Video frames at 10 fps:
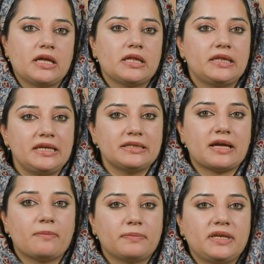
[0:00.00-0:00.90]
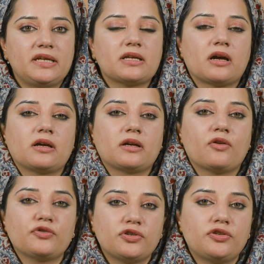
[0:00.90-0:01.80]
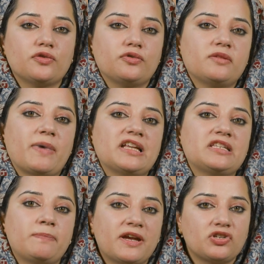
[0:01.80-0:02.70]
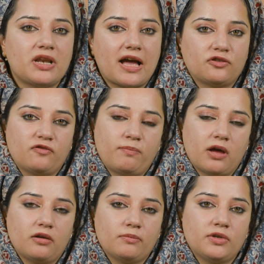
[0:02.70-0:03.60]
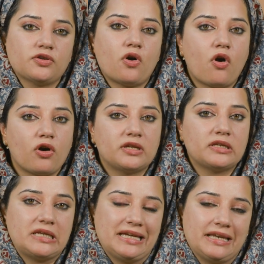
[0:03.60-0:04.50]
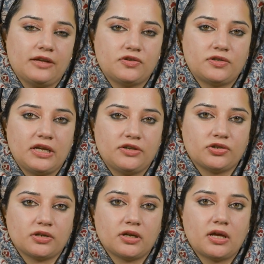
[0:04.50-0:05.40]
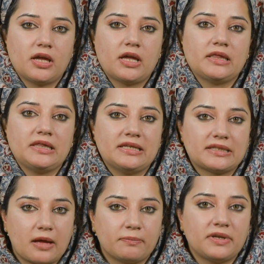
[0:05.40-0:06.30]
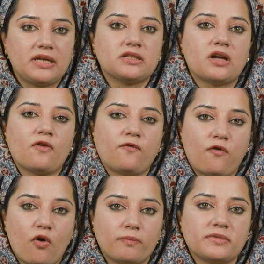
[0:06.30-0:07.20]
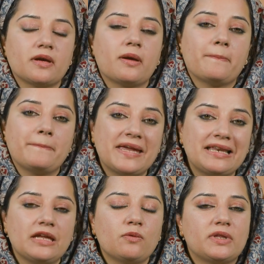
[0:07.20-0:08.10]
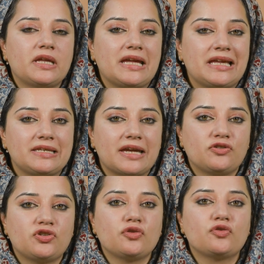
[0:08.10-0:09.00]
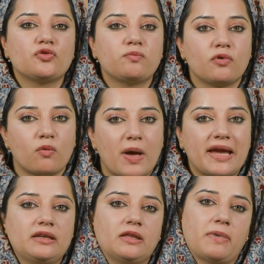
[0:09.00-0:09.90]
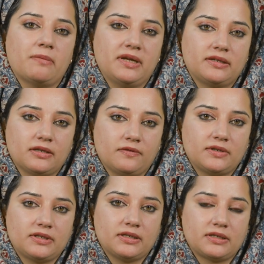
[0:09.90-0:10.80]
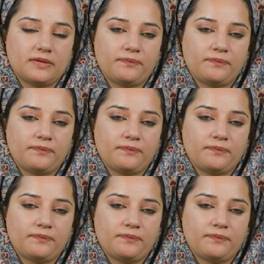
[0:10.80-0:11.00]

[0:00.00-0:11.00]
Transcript: These companies are constituted by a special act of Parliament or the state legislature. These companies are formed mainly with an intention to provide the public services.